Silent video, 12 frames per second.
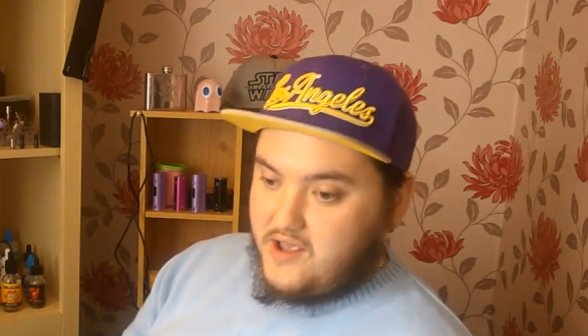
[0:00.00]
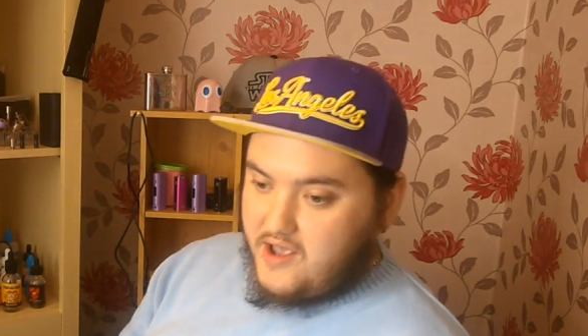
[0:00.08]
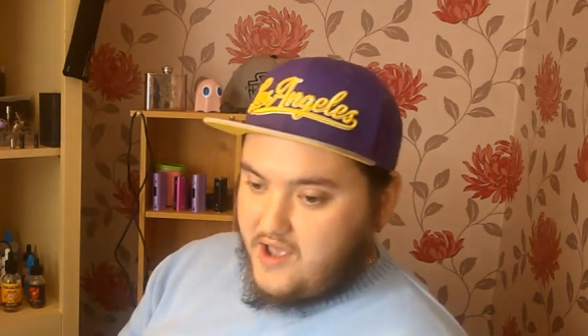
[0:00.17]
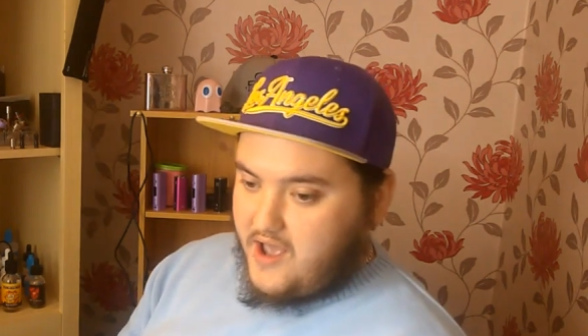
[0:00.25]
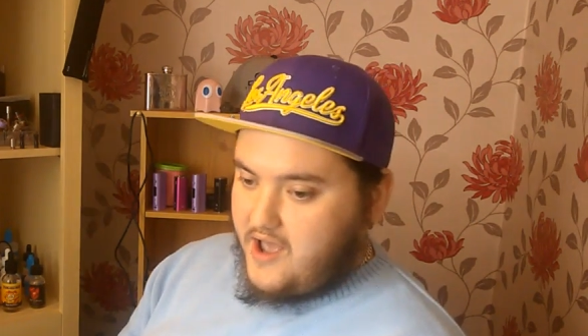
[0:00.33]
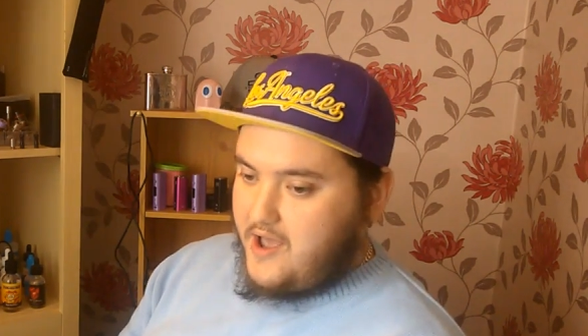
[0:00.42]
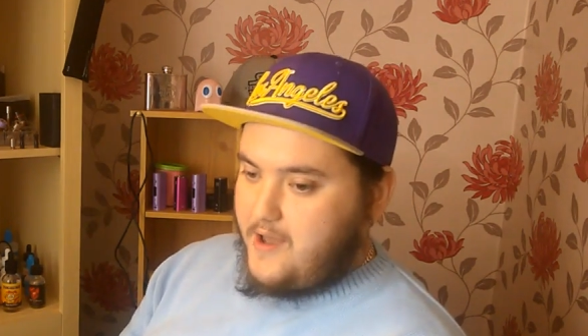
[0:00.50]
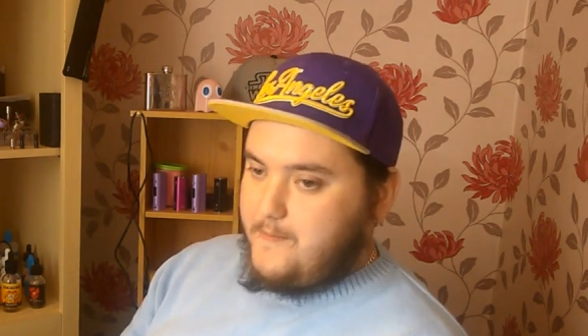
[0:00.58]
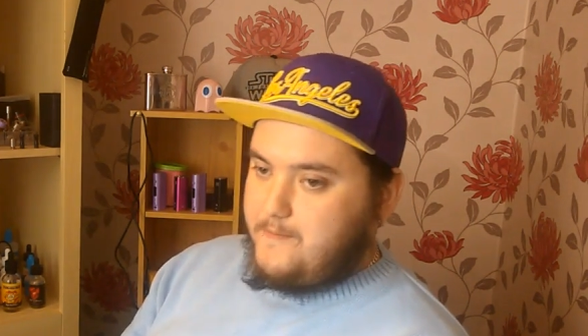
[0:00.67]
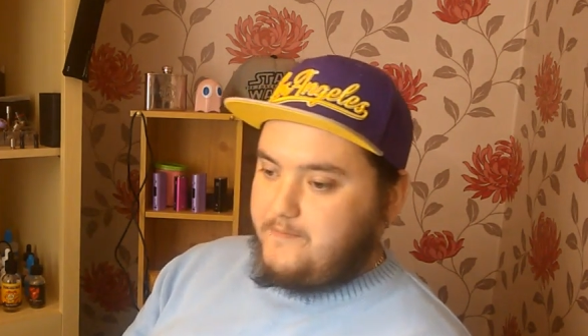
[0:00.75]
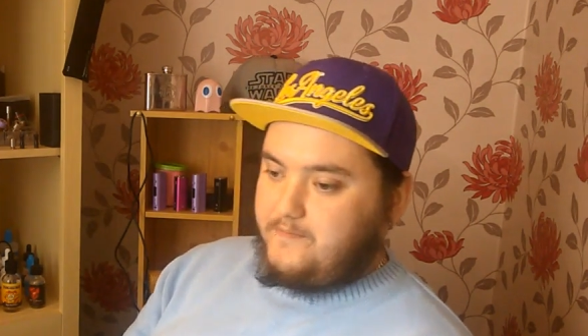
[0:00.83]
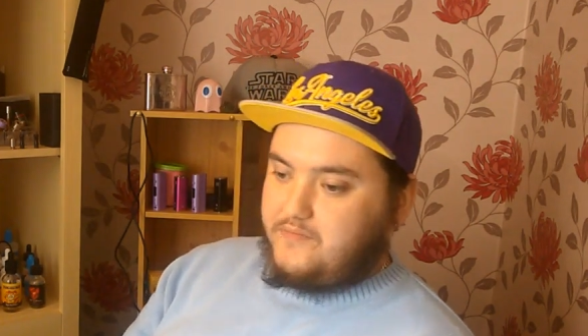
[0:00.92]

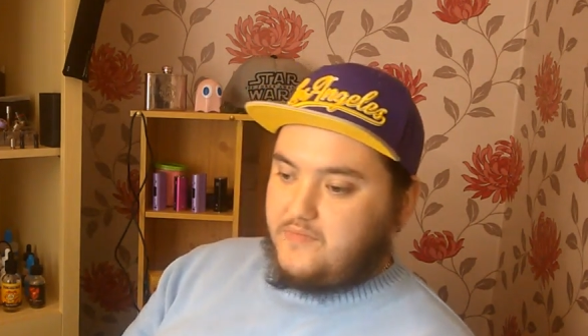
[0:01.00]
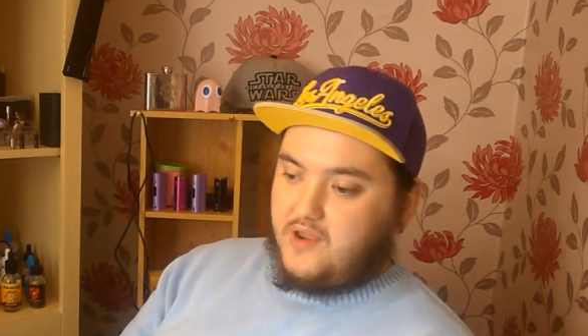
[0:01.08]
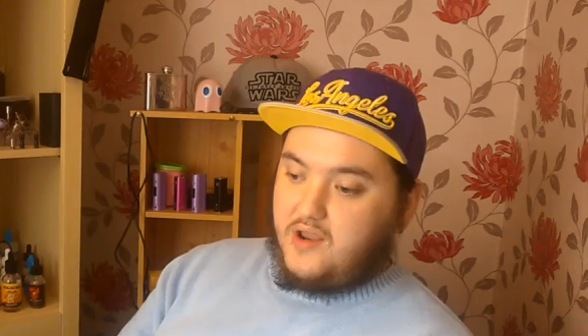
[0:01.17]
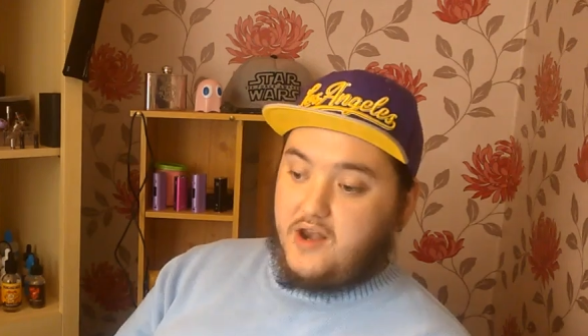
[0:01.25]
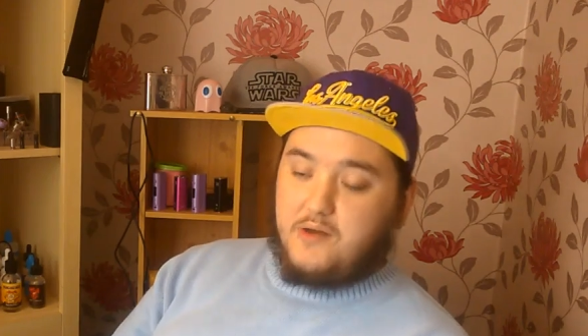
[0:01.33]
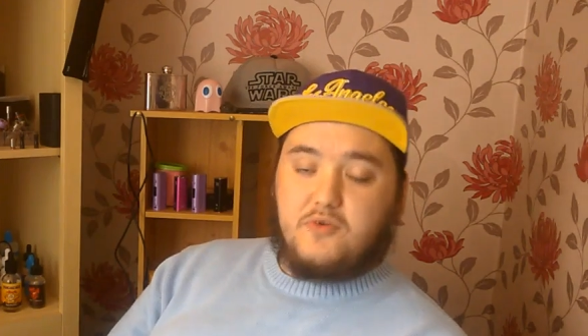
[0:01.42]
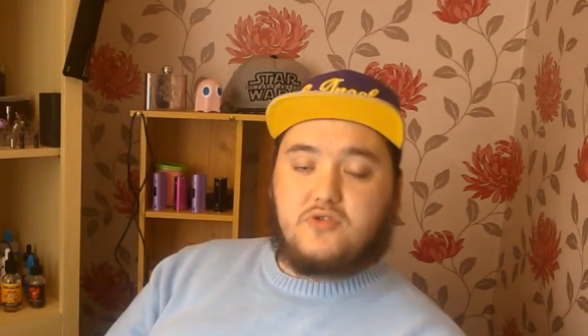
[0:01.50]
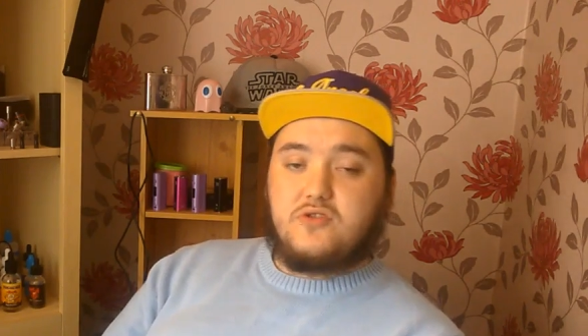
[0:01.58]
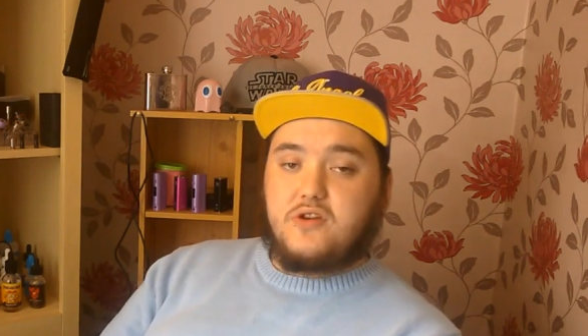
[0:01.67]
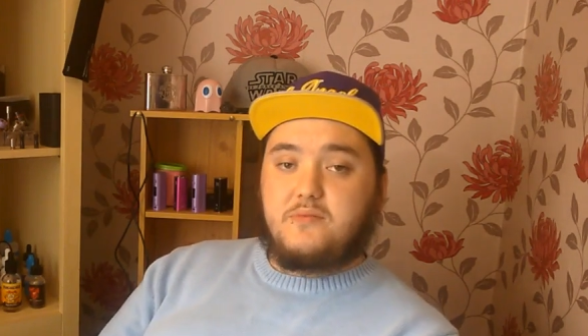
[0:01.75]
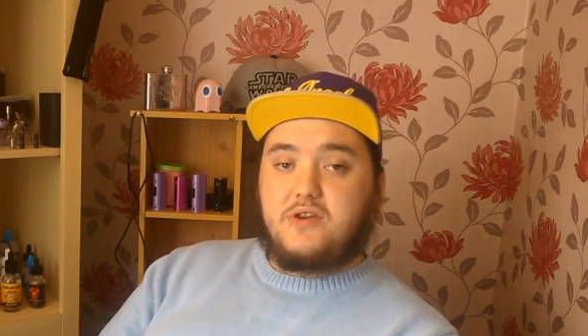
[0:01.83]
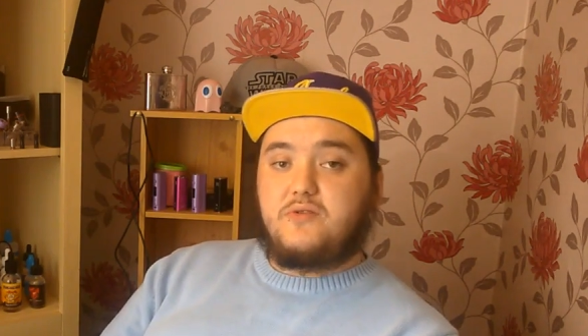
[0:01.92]
um, and I'm also
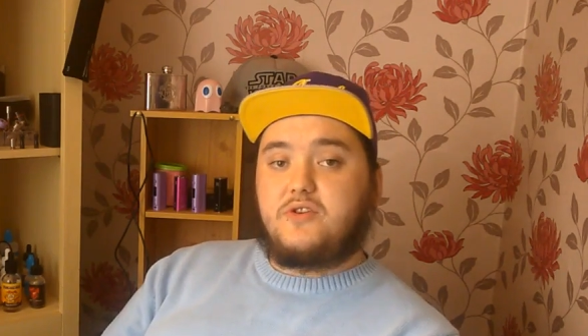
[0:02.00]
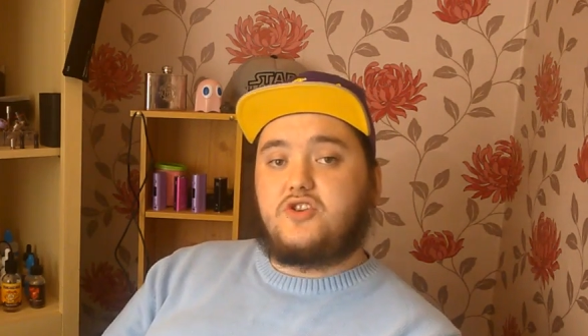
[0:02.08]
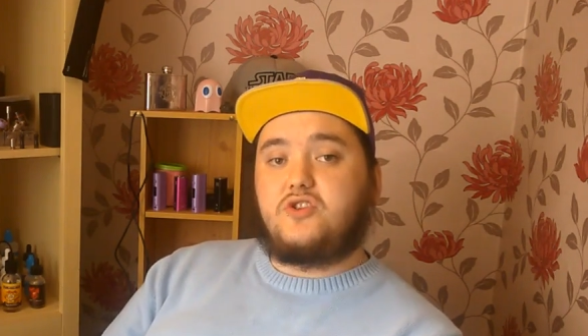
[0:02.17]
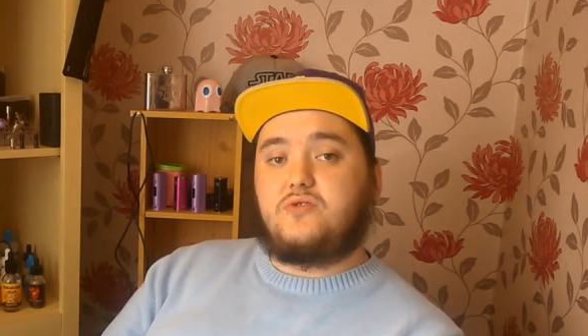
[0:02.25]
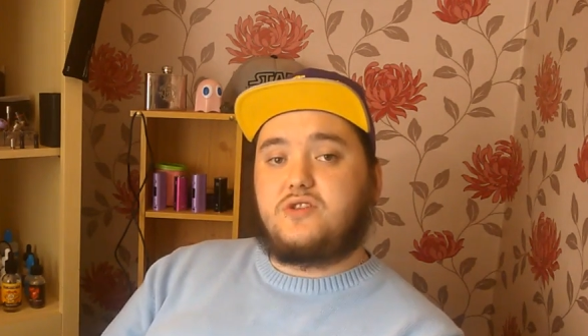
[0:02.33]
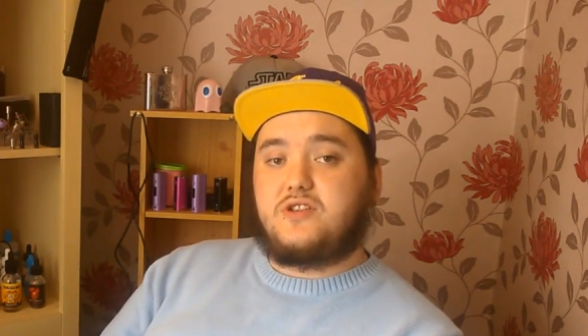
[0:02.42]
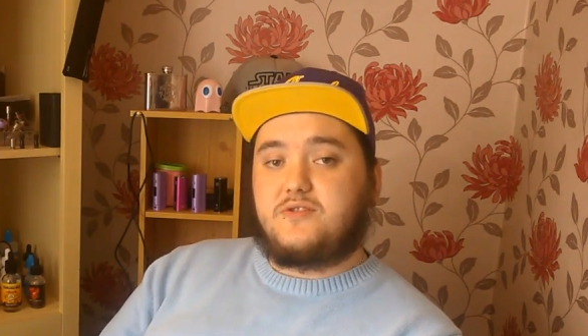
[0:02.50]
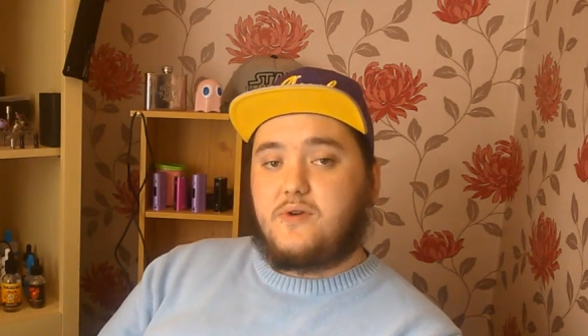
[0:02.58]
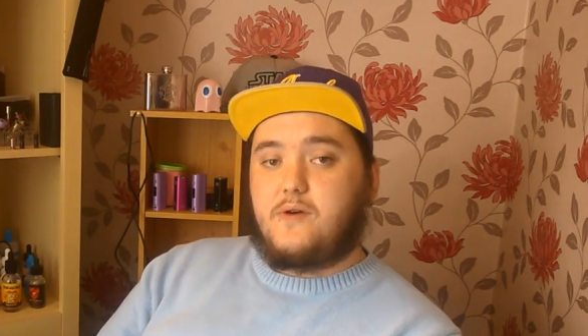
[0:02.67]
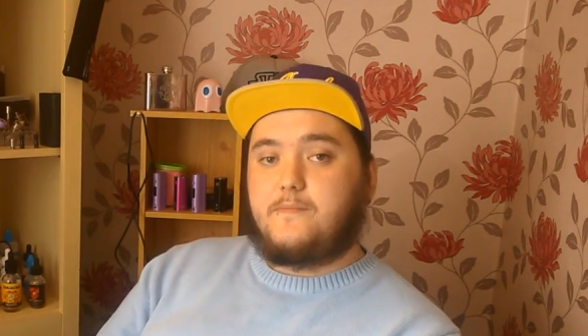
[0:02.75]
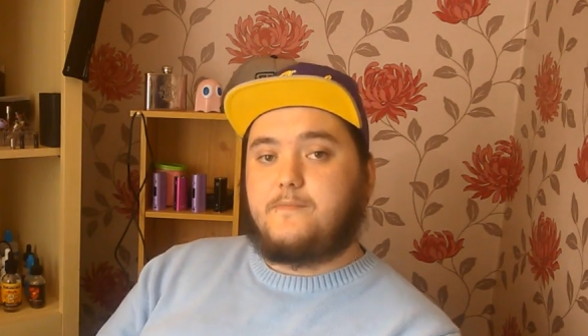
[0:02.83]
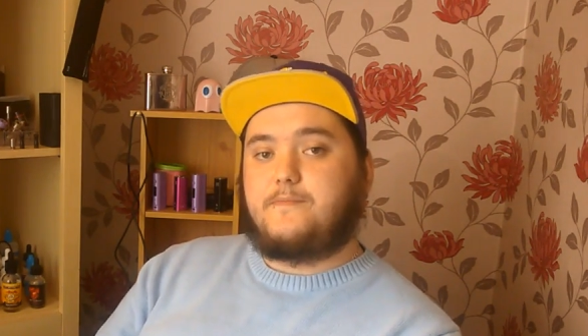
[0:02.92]
going to be doing juice as
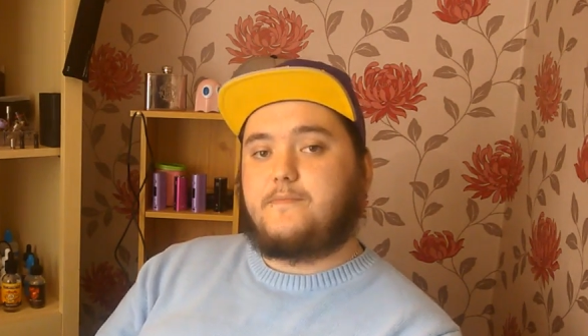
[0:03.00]
well.